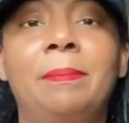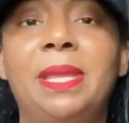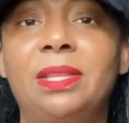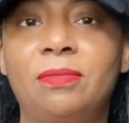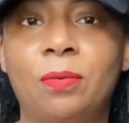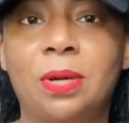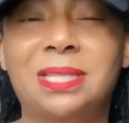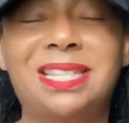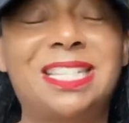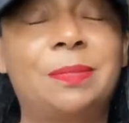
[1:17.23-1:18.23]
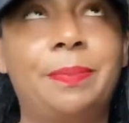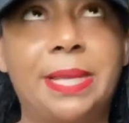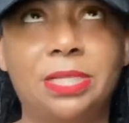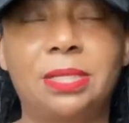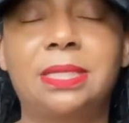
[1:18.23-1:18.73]
in divorce and
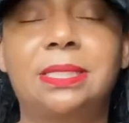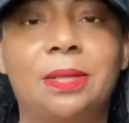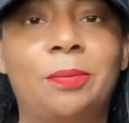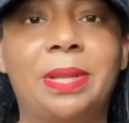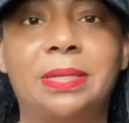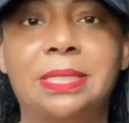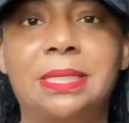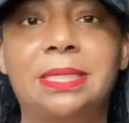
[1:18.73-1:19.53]
especially single parenting.